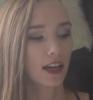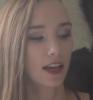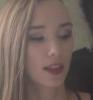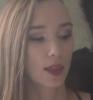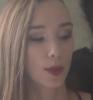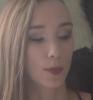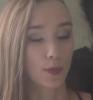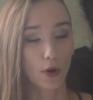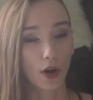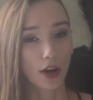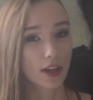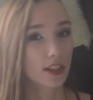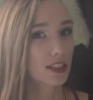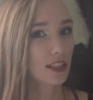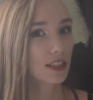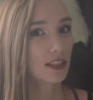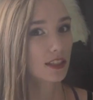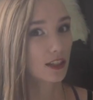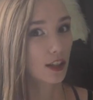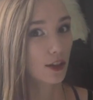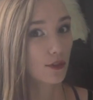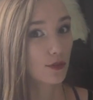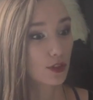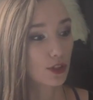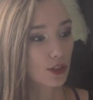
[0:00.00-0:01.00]
The product
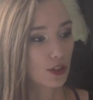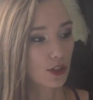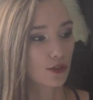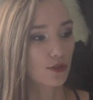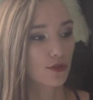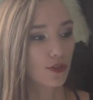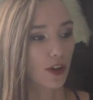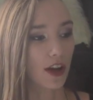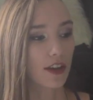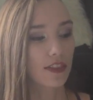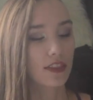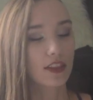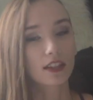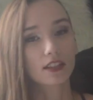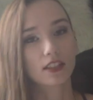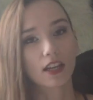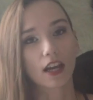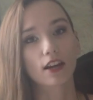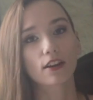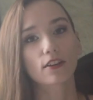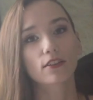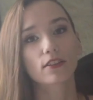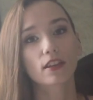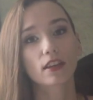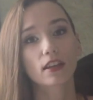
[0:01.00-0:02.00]
itself is still fine. The
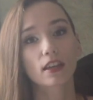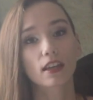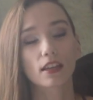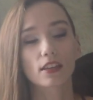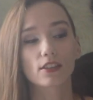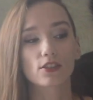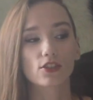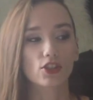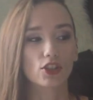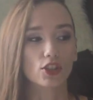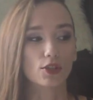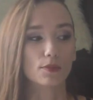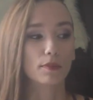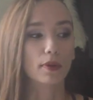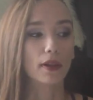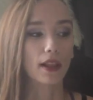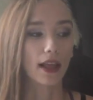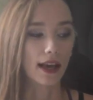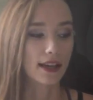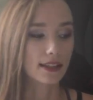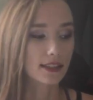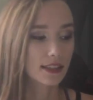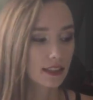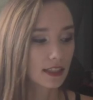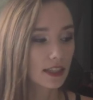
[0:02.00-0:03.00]
entire thing is just
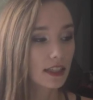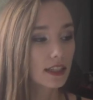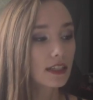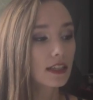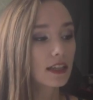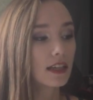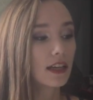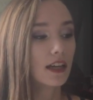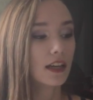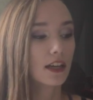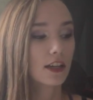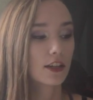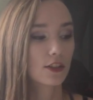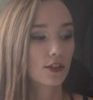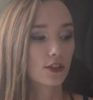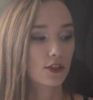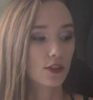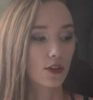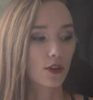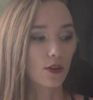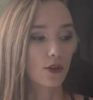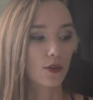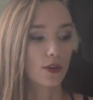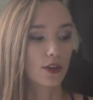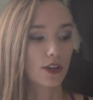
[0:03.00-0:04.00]
plastic.
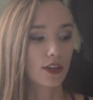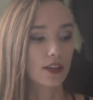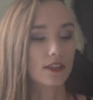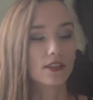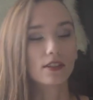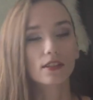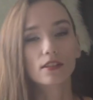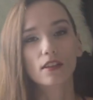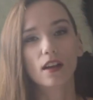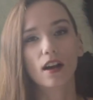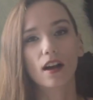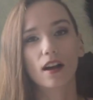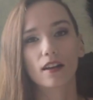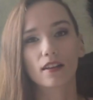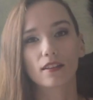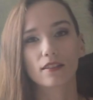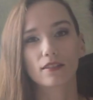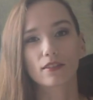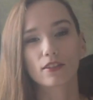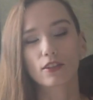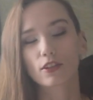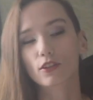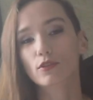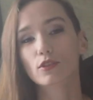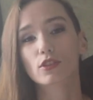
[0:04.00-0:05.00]
So it's not,
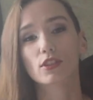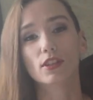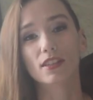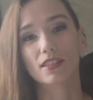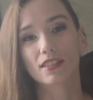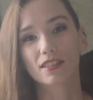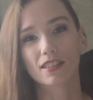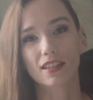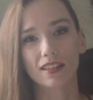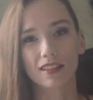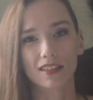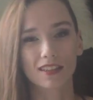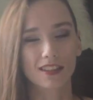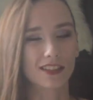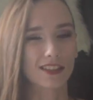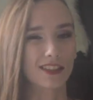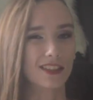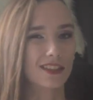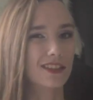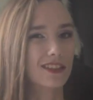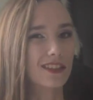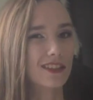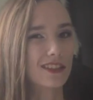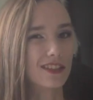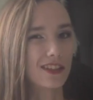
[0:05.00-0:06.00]
it's not stainless
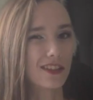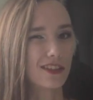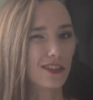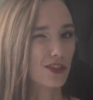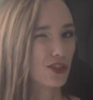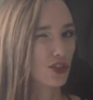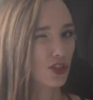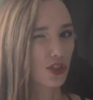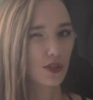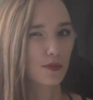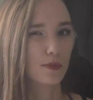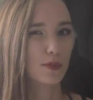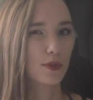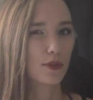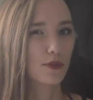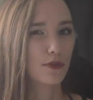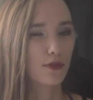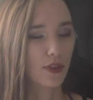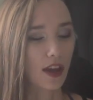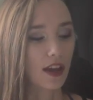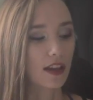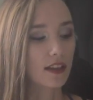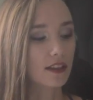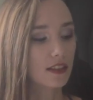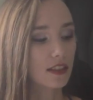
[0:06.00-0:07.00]
steel, it's nothing super
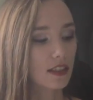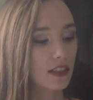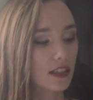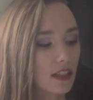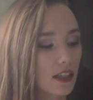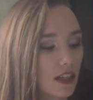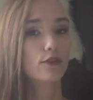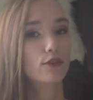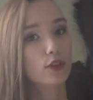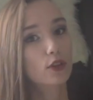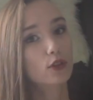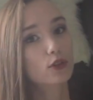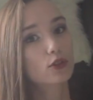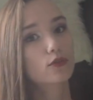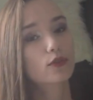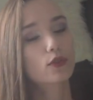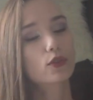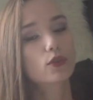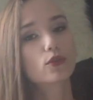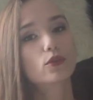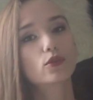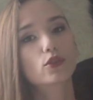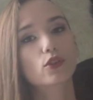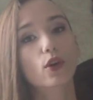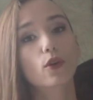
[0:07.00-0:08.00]
fancy. For those of you
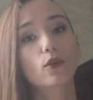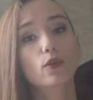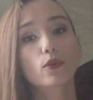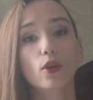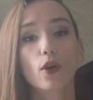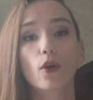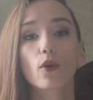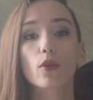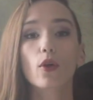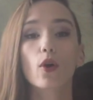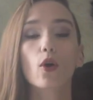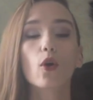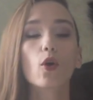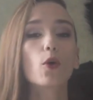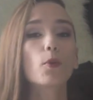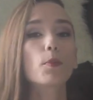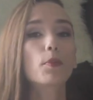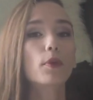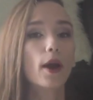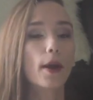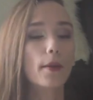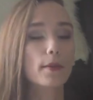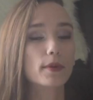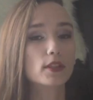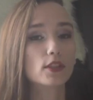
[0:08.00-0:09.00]
who don't know, the whole
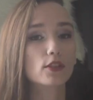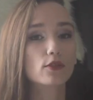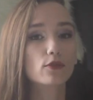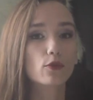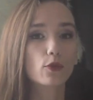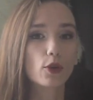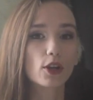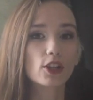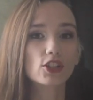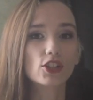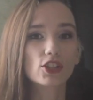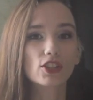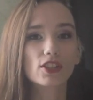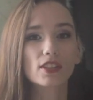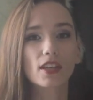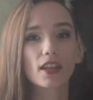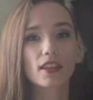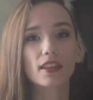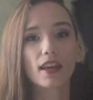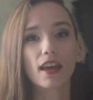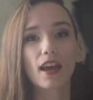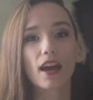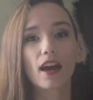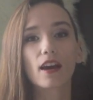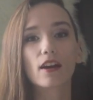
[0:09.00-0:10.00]
premise of Wish is that
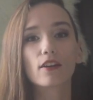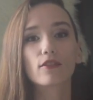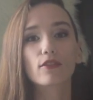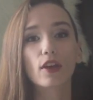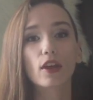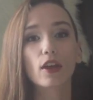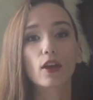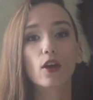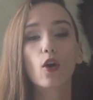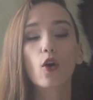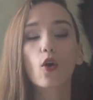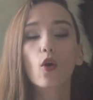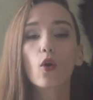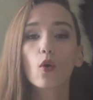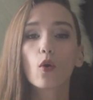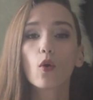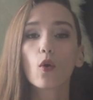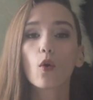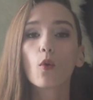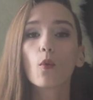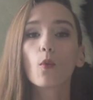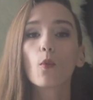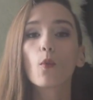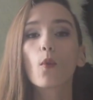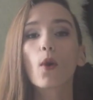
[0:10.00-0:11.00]
they have a
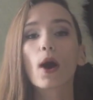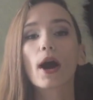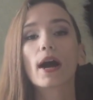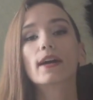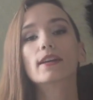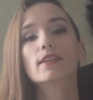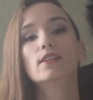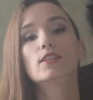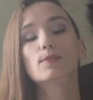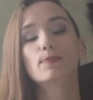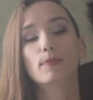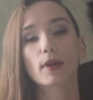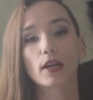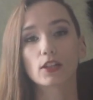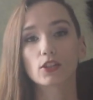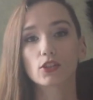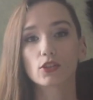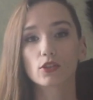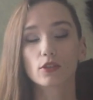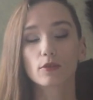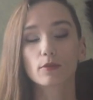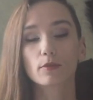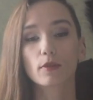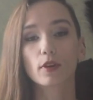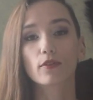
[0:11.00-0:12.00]
whole wide
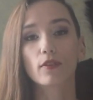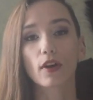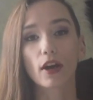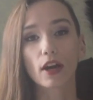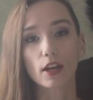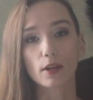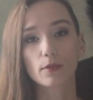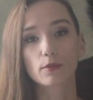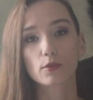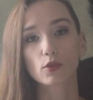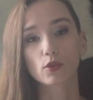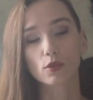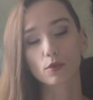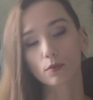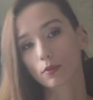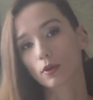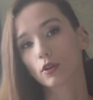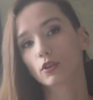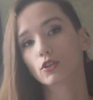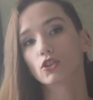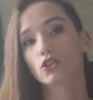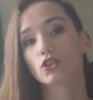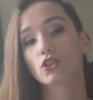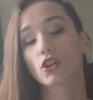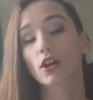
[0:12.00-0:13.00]
spectrum of items you can
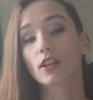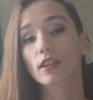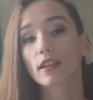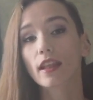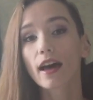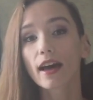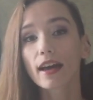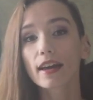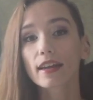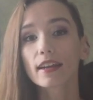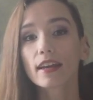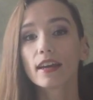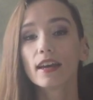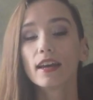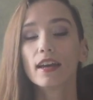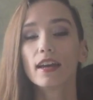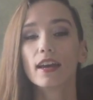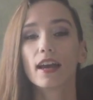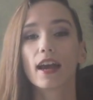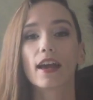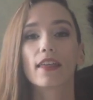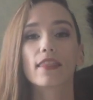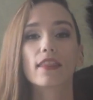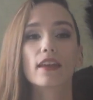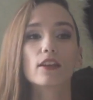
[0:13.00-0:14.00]
purchase online,
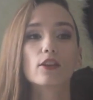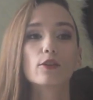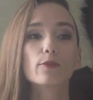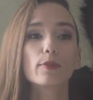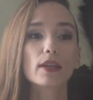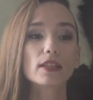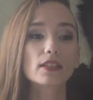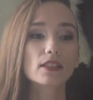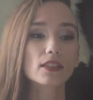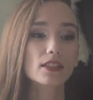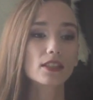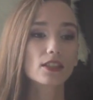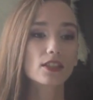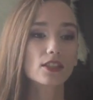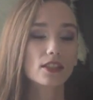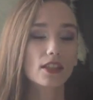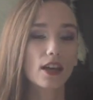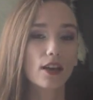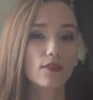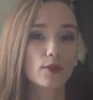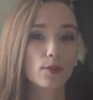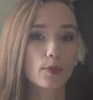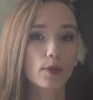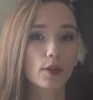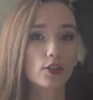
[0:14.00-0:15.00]
and then you basically just
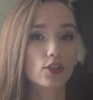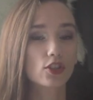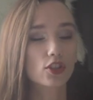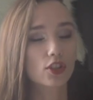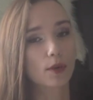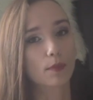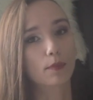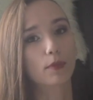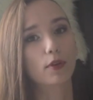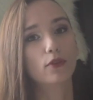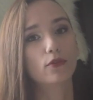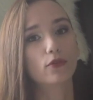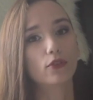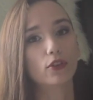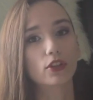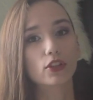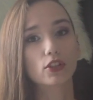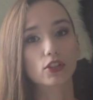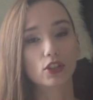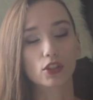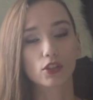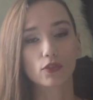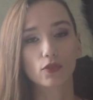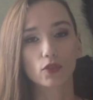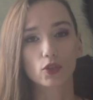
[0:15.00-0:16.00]
have to pay shipping for
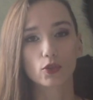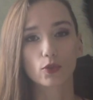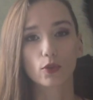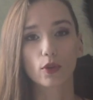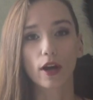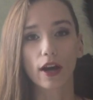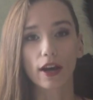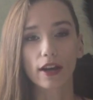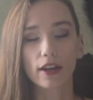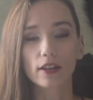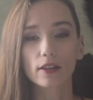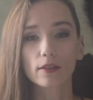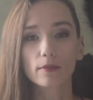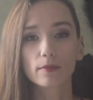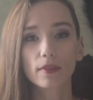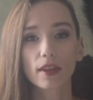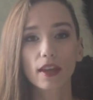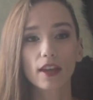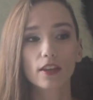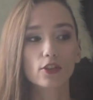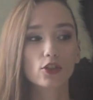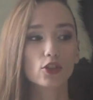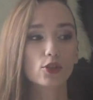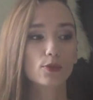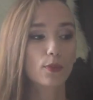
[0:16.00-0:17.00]
each individual item,
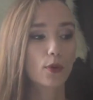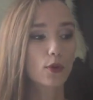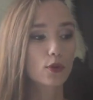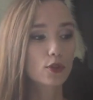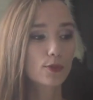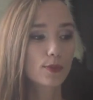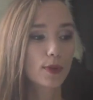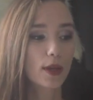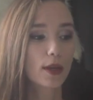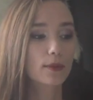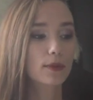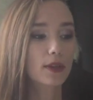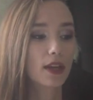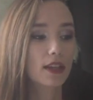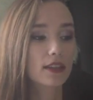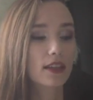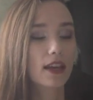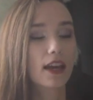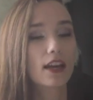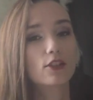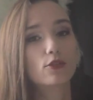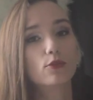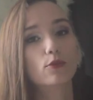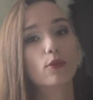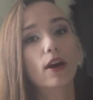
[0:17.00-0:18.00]
and you're supposed to be able to get the
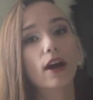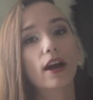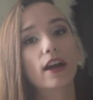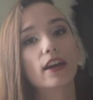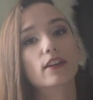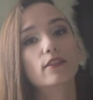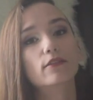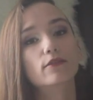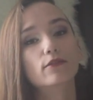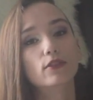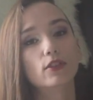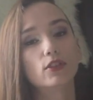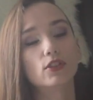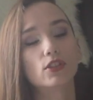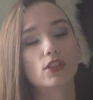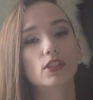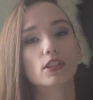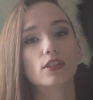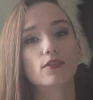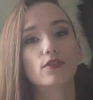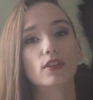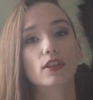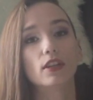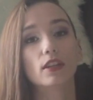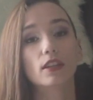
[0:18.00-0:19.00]
actual item for
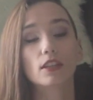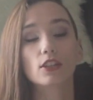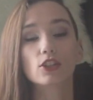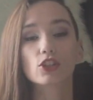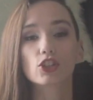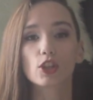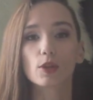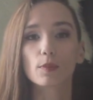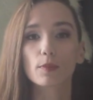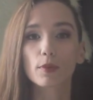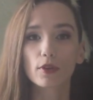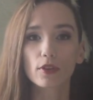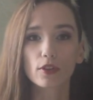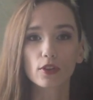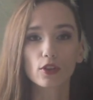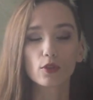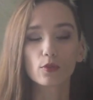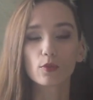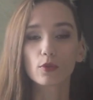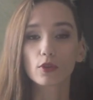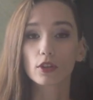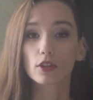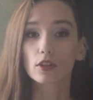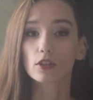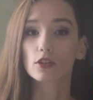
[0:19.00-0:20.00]
significantly cheaper than you
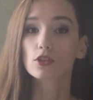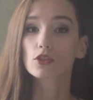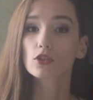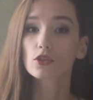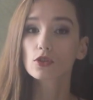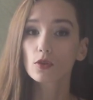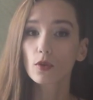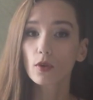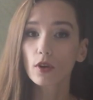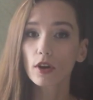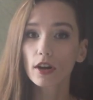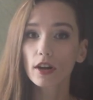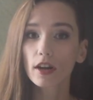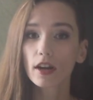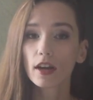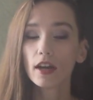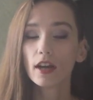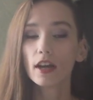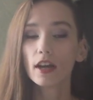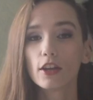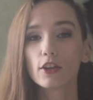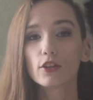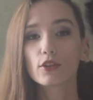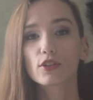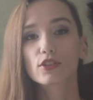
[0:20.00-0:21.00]
would in a store.
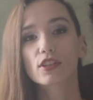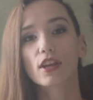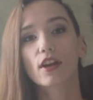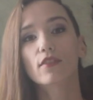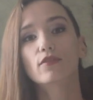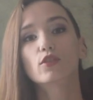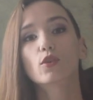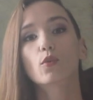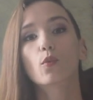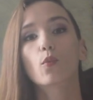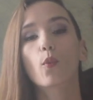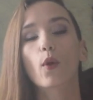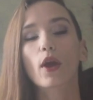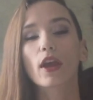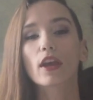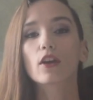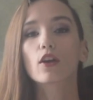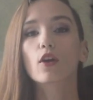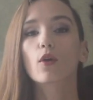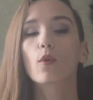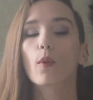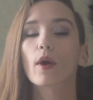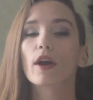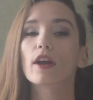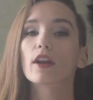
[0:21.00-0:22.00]
You just have to wait
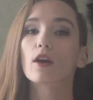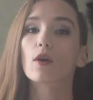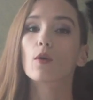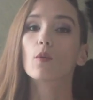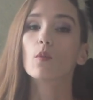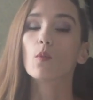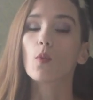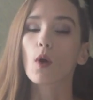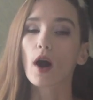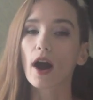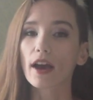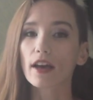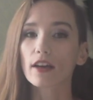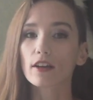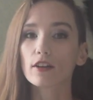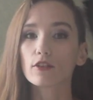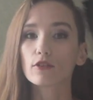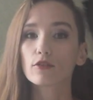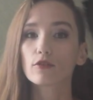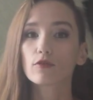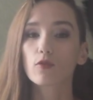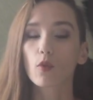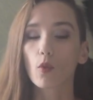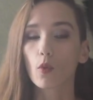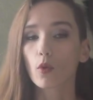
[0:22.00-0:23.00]
quite a
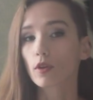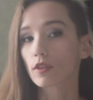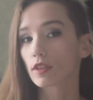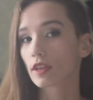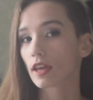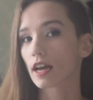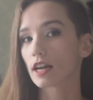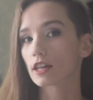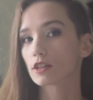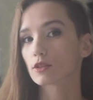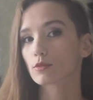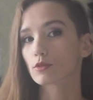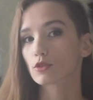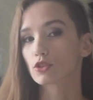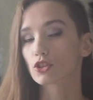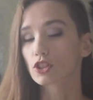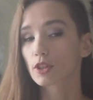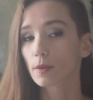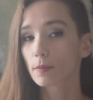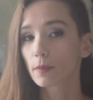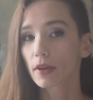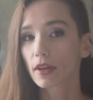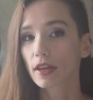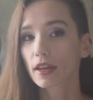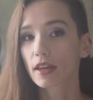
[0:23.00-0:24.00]
while for the actual
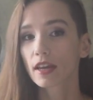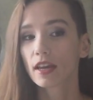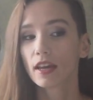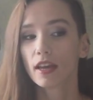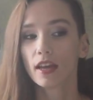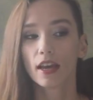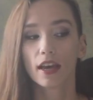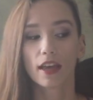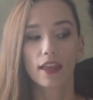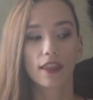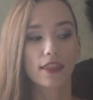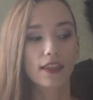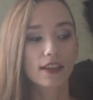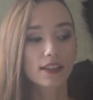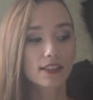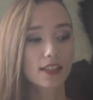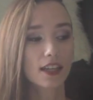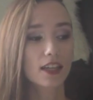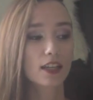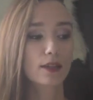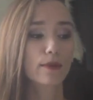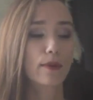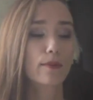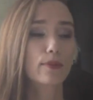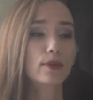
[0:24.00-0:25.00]
shipping. This
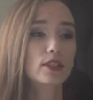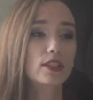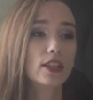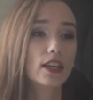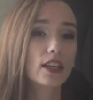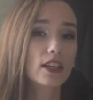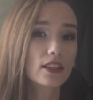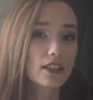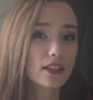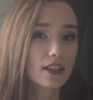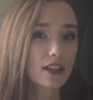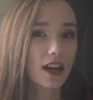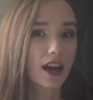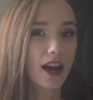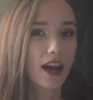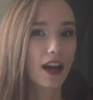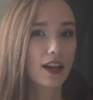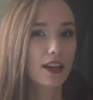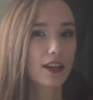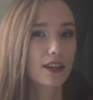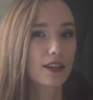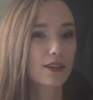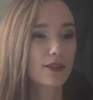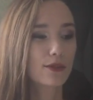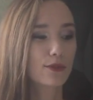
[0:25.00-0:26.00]
item in particular,
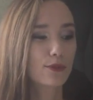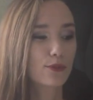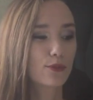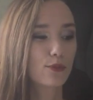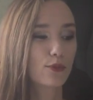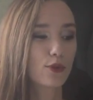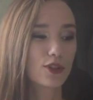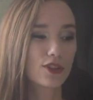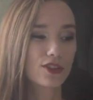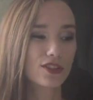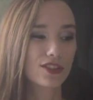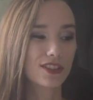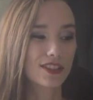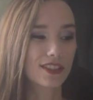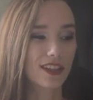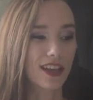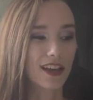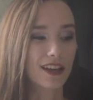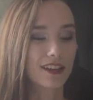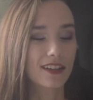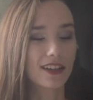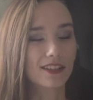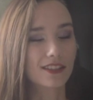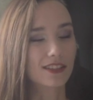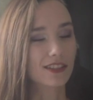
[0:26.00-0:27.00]
I wouldn't say
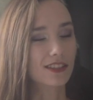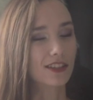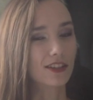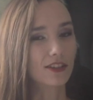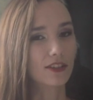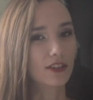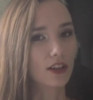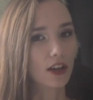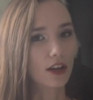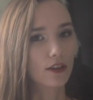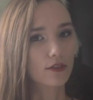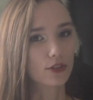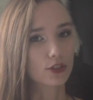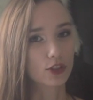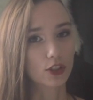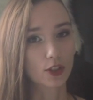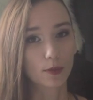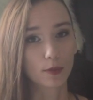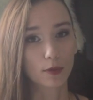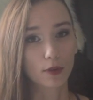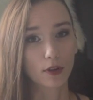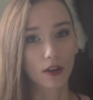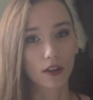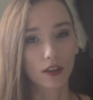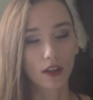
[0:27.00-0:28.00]
I necessarily got for
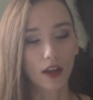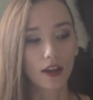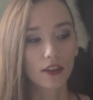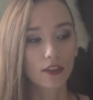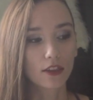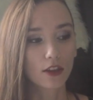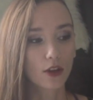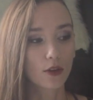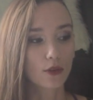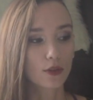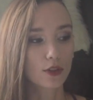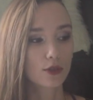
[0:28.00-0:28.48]
cheaper online though.